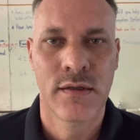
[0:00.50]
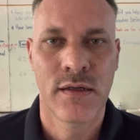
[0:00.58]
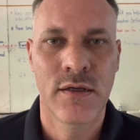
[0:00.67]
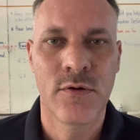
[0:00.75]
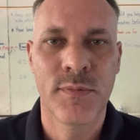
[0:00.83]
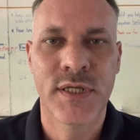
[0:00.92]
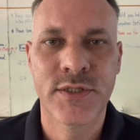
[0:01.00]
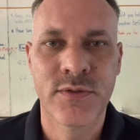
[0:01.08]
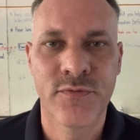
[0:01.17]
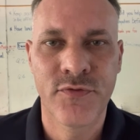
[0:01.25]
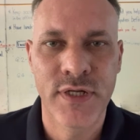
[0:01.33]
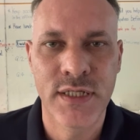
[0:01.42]
Hello, Mathieu
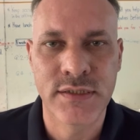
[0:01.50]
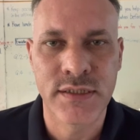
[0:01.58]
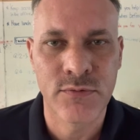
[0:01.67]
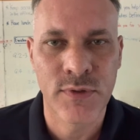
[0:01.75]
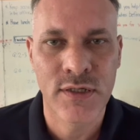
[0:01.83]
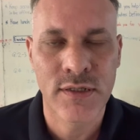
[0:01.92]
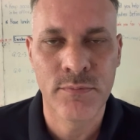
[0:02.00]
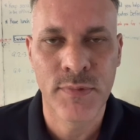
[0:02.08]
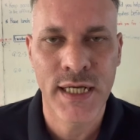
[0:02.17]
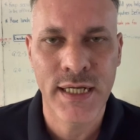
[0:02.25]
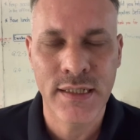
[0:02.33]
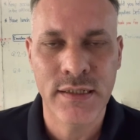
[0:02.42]
and Fries, and welcome
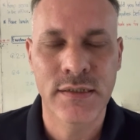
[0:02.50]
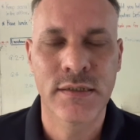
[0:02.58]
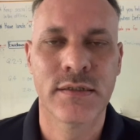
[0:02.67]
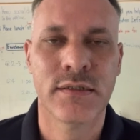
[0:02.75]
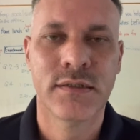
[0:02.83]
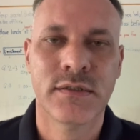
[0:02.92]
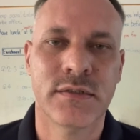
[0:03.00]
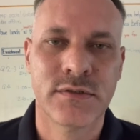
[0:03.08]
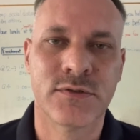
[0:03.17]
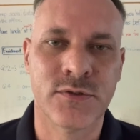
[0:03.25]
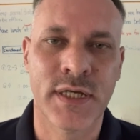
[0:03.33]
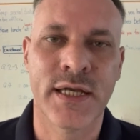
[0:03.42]
back.
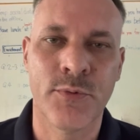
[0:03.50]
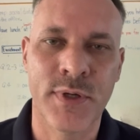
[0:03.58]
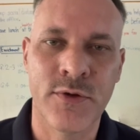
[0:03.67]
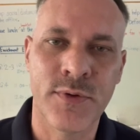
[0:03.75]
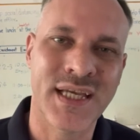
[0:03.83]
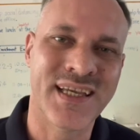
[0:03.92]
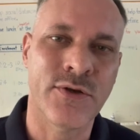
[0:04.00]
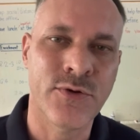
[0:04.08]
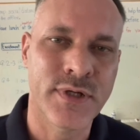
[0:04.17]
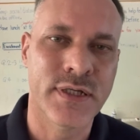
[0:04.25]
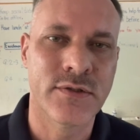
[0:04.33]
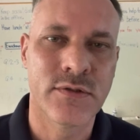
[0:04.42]
Today we're doing
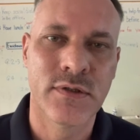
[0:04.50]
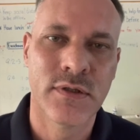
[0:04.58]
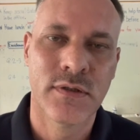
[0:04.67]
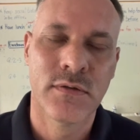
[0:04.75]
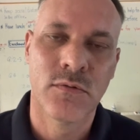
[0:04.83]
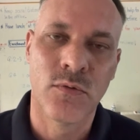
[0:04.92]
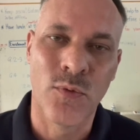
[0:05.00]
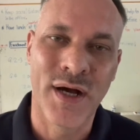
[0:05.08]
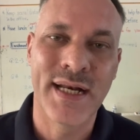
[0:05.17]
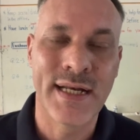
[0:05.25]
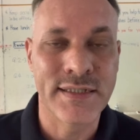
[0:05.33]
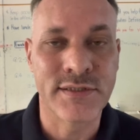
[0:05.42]
Unit
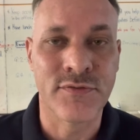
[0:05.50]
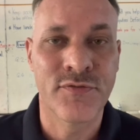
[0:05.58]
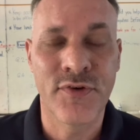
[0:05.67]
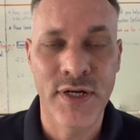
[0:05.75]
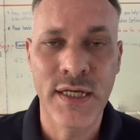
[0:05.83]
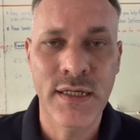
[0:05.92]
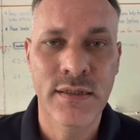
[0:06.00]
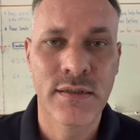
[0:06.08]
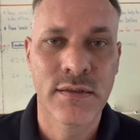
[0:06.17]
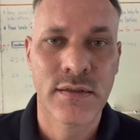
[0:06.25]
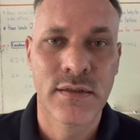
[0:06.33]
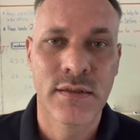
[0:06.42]
1, Lesson 3,
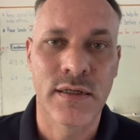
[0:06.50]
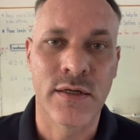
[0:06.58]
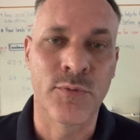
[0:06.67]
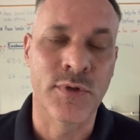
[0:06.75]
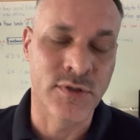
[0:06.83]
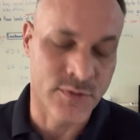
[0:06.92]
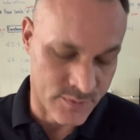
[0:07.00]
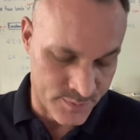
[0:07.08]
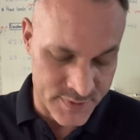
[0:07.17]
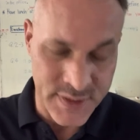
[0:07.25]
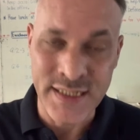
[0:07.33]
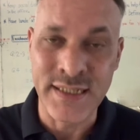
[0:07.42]
and we'll
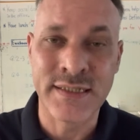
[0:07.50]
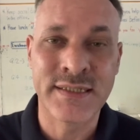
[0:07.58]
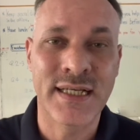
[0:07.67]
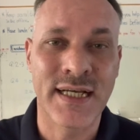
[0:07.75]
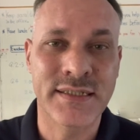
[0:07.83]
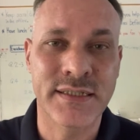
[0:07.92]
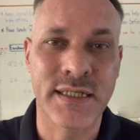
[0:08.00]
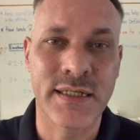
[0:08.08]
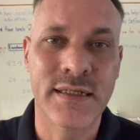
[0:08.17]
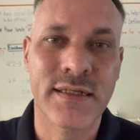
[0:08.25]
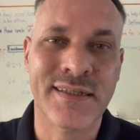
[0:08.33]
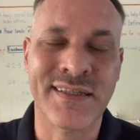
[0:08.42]
be
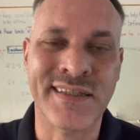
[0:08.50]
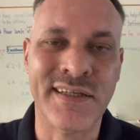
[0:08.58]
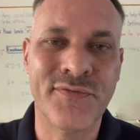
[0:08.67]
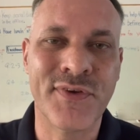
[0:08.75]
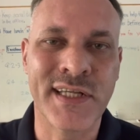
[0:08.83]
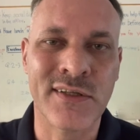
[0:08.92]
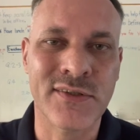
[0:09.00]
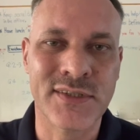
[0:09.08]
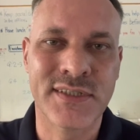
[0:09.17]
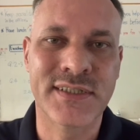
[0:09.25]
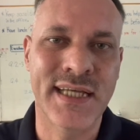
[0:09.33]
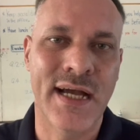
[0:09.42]
discussing difficult
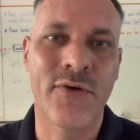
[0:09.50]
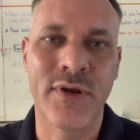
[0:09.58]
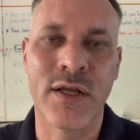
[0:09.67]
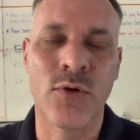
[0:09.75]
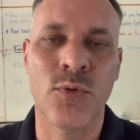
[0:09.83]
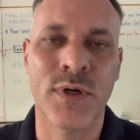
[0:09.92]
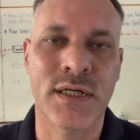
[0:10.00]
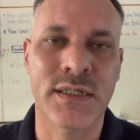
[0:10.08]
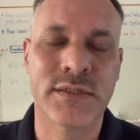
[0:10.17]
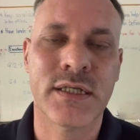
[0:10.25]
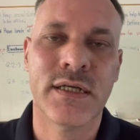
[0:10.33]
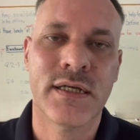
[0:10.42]
sounding
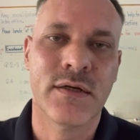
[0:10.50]
words.